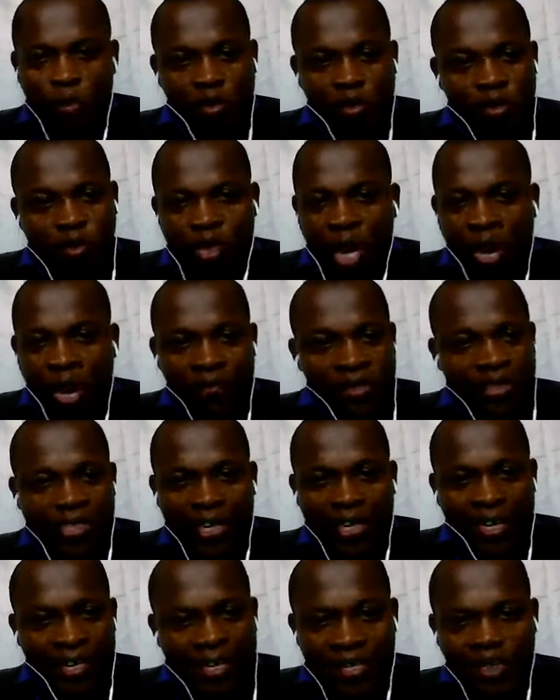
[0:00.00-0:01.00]
Suppose you
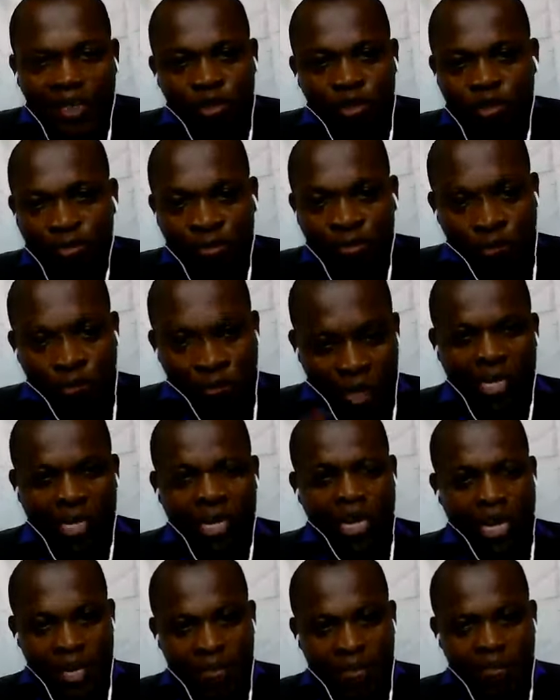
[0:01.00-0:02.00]
haven't cleaned your
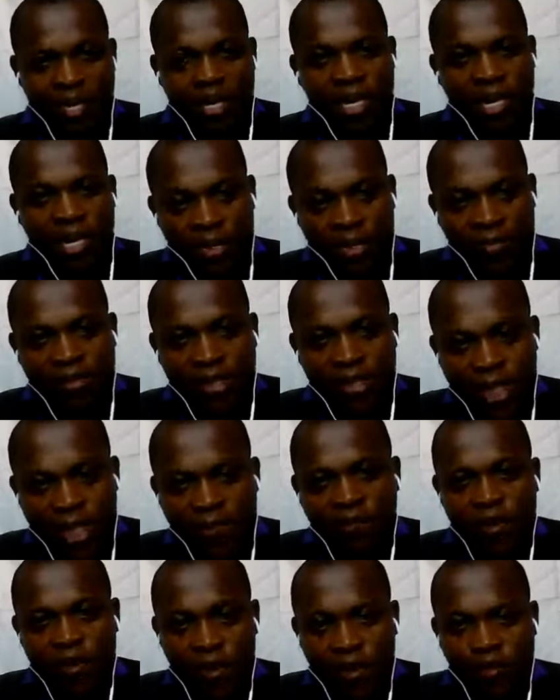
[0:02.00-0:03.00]
work area,
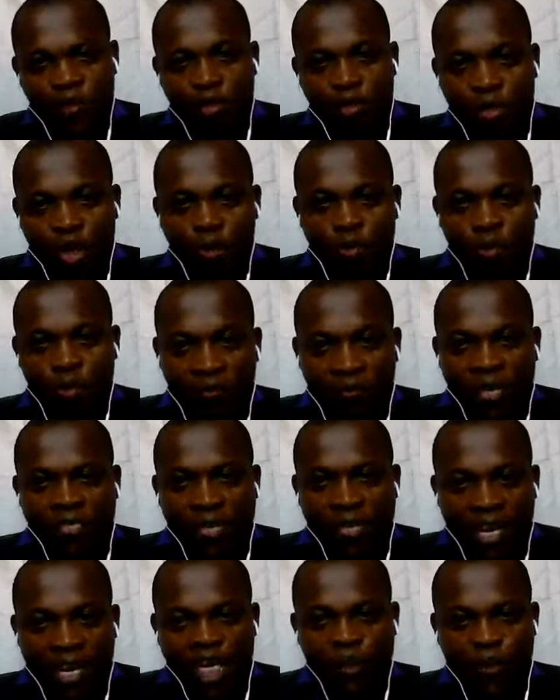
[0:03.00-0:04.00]
even though your
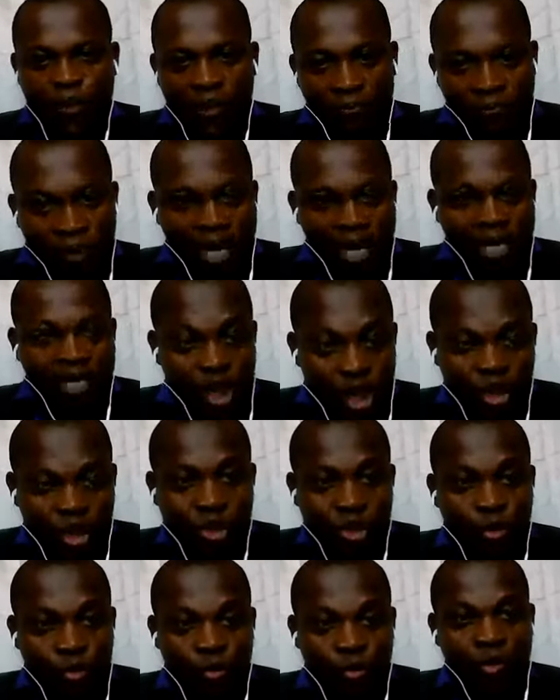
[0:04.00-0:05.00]
supervisor has been
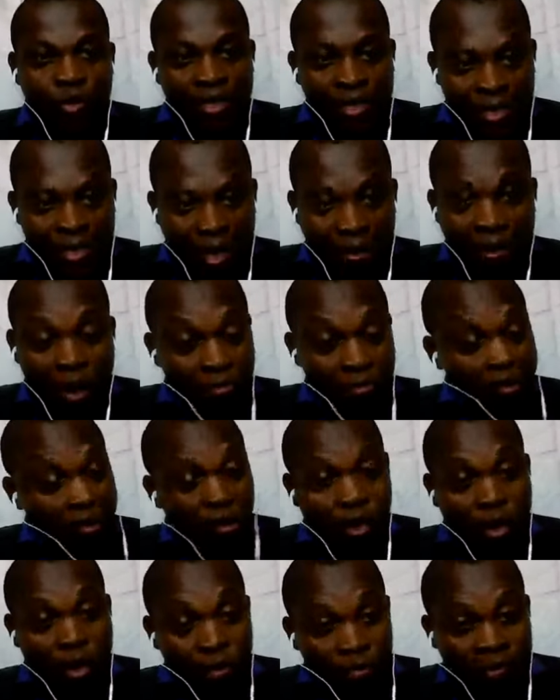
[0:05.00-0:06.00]
badgering you
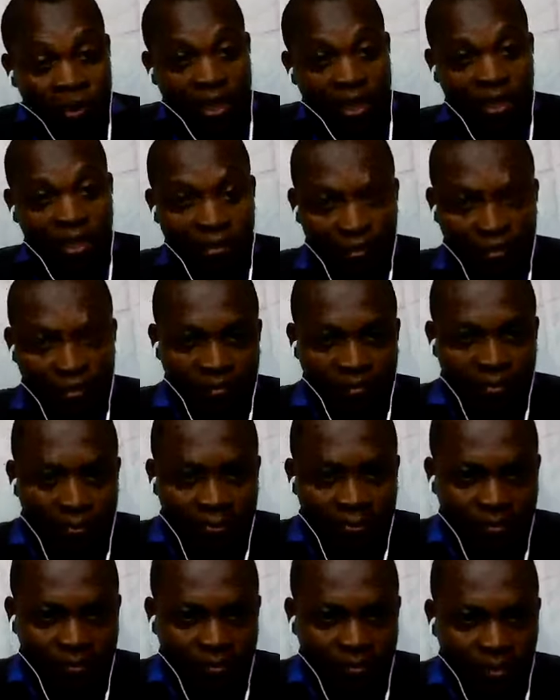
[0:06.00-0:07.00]
about it all day.
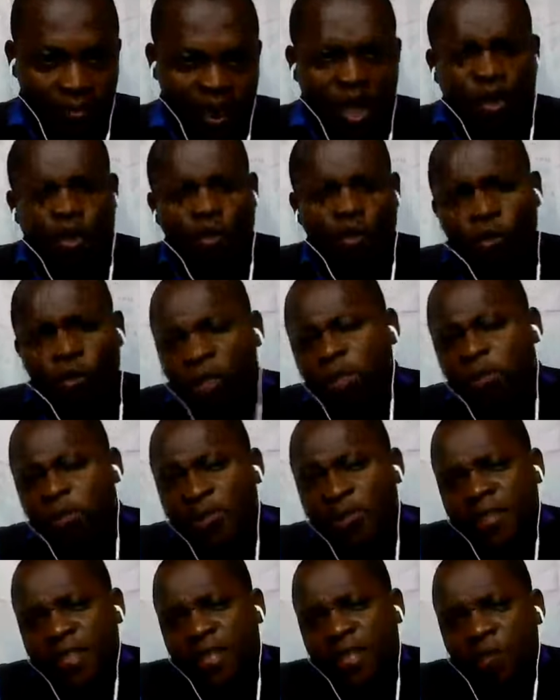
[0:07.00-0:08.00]

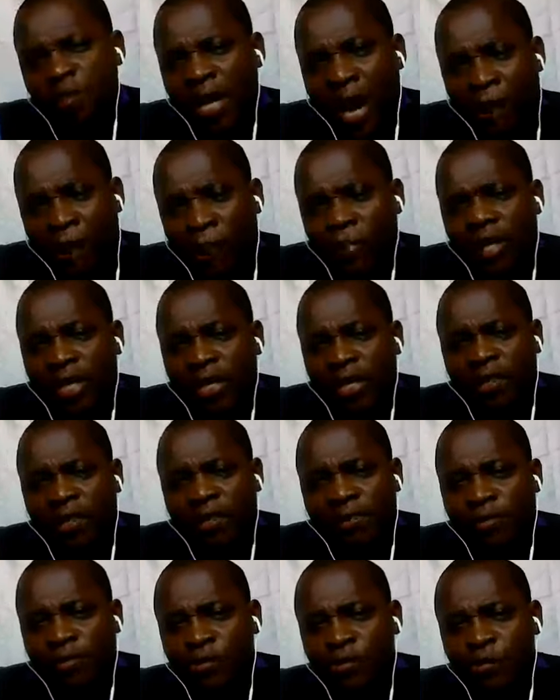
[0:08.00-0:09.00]
What do you think will
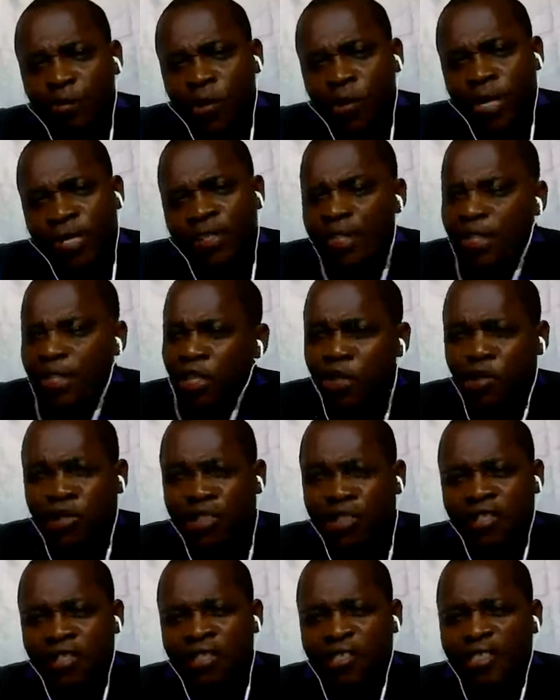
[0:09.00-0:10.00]
happen when
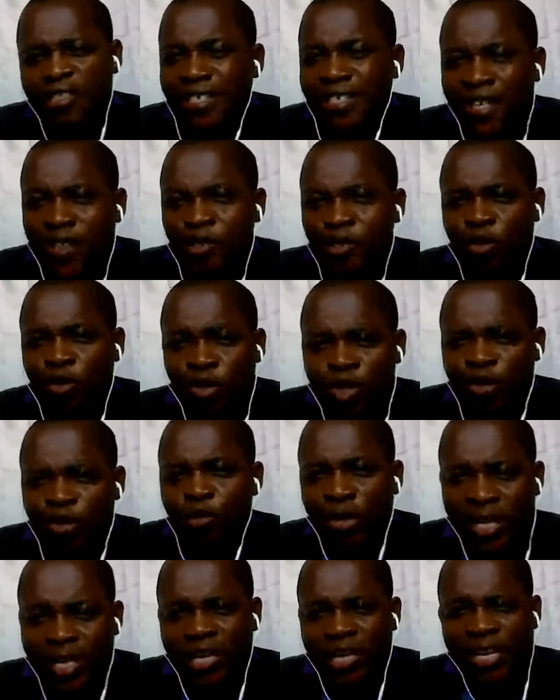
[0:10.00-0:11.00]
he or she checks
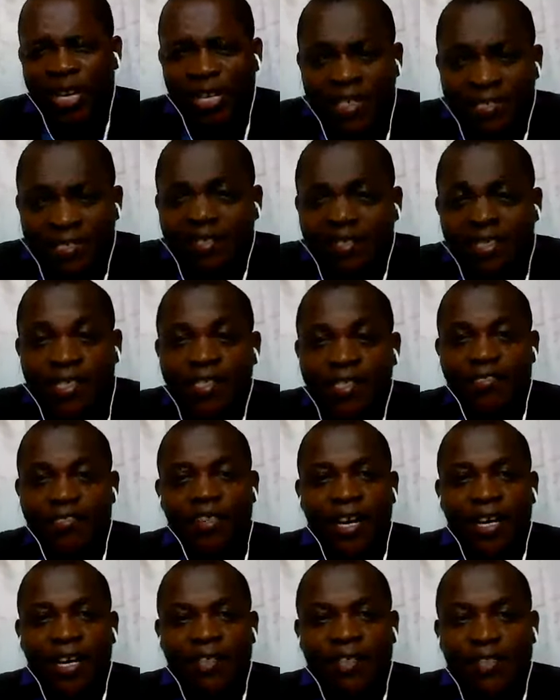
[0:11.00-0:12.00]
on you again and
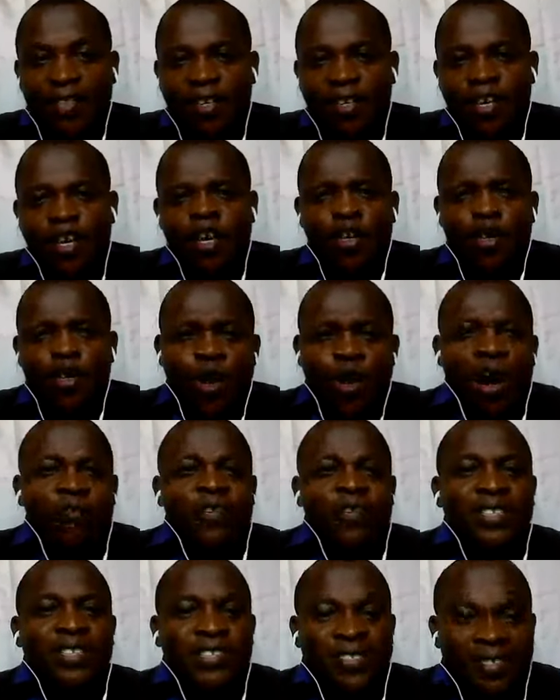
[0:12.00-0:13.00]
sees that
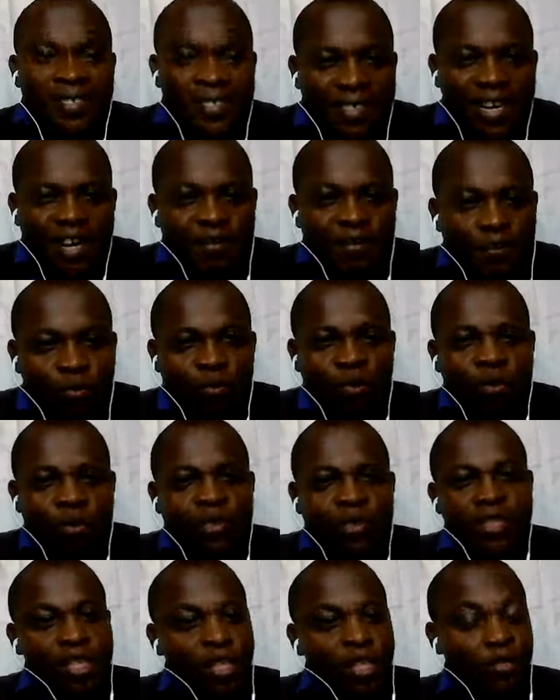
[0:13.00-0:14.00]
you haven't done
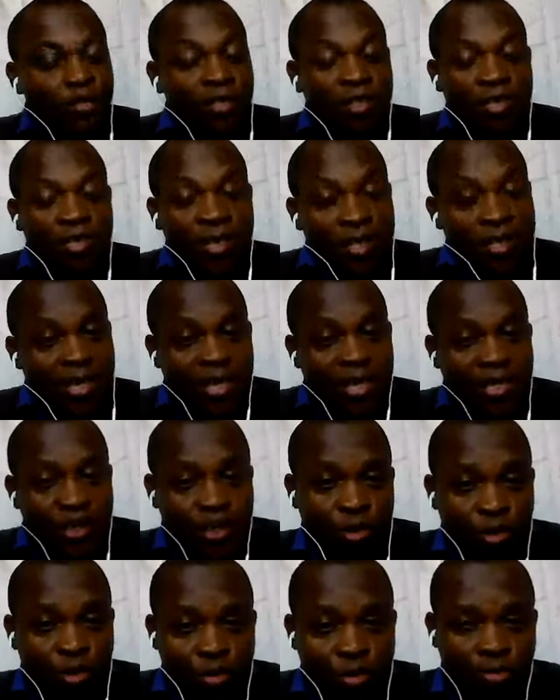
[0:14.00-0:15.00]
what he or she has
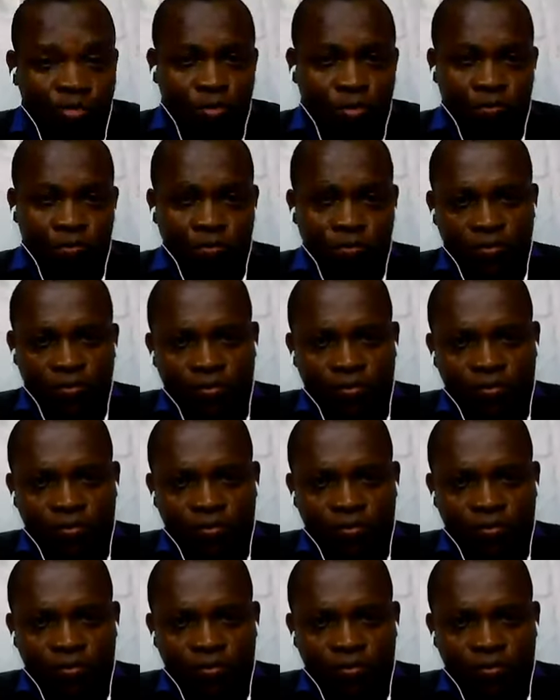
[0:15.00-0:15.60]
asked you to do?